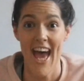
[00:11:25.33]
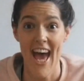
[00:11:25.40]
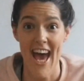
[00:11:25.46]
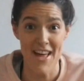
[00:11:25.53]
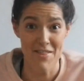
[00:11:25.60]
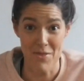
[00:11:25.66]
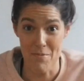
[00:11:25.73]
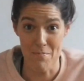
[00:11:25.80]

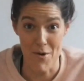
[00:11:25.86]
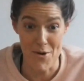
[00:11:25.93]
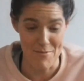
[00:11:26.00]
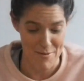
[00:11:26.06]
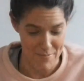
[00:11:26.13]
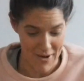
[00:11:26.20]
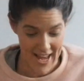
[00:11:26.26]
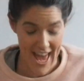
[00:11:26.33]
At the
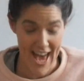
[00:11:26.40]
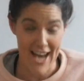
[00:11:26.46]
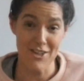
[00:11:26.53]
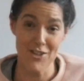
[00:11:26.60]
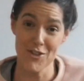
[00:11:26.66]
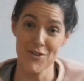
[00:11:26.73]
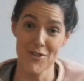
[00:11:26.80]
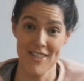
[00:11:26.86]
moment, my
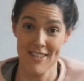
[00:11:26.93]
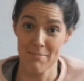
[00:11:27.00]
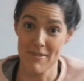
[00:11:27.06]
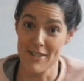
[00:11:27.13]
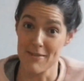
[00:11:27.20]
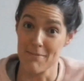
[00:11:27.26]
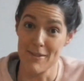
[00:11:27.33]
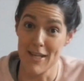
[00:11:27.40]
actual
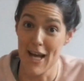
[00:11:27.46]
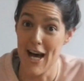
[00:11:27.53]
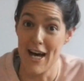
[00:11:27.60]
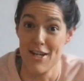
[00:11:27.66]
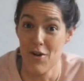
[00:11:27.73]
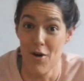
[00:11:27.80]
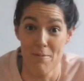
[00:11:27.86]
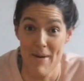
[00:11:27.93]
symptoms
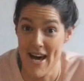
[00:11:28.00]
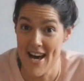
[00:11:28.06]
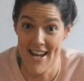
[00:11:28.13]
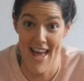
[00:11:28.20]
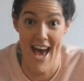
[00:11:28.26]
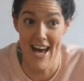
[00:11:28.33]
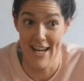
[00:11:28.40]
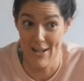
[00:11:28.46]
are not bad
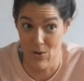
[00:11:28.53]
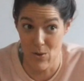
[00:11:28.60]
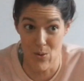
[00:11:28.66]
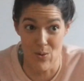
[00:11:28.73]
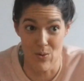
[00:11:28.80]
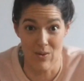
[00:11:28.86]
at all.